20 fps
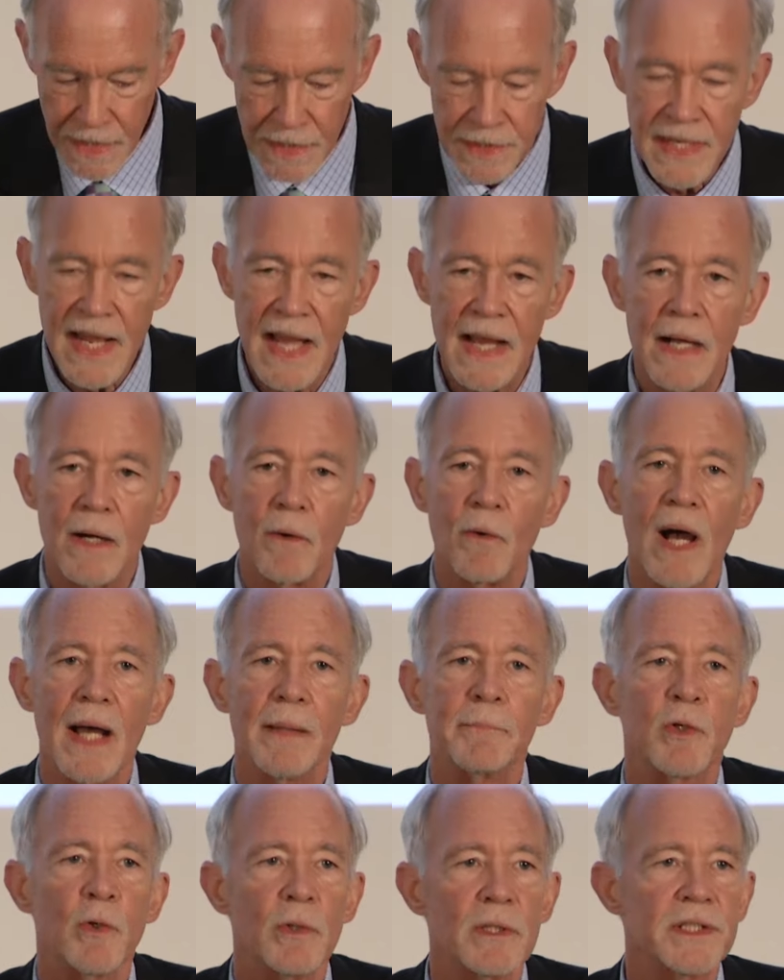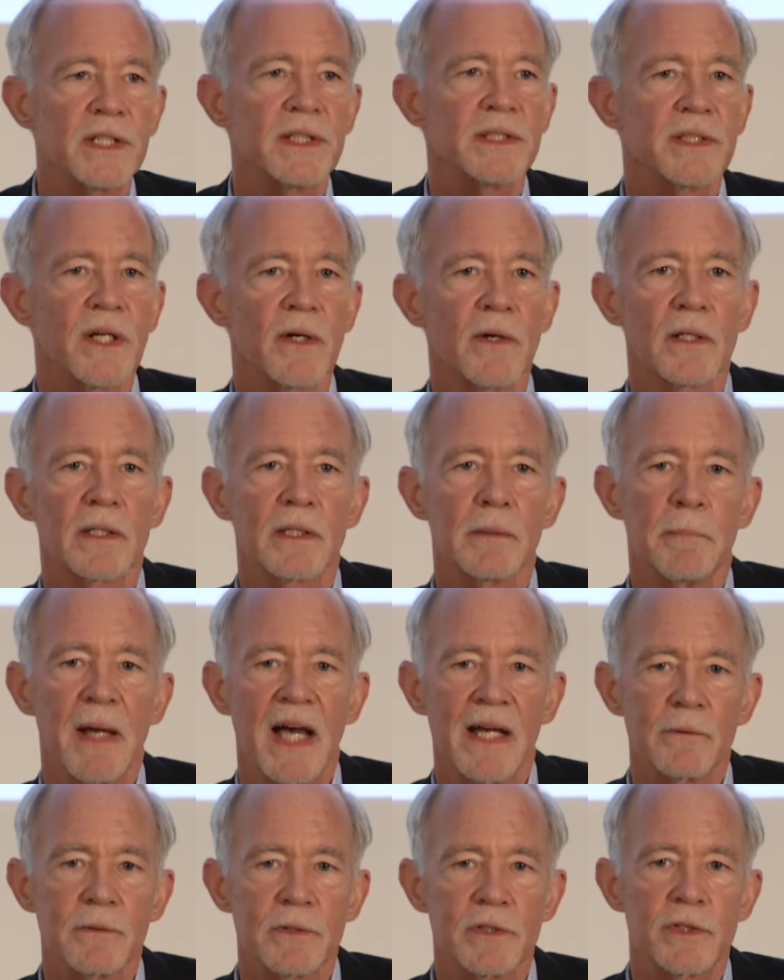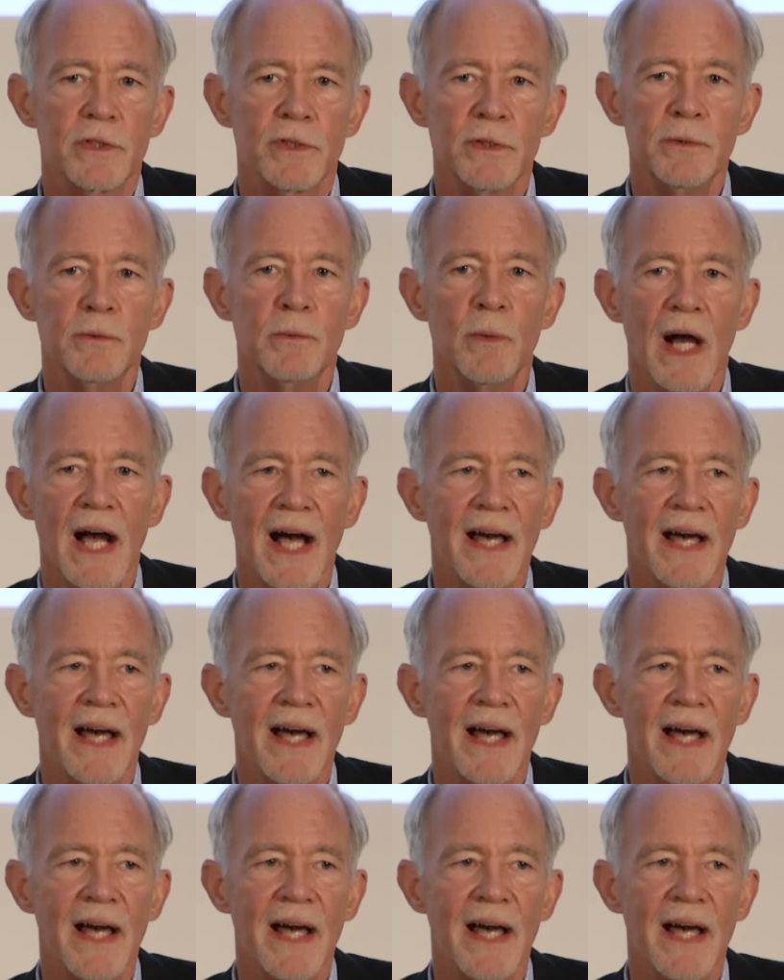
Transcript: now, I'm going to talk about two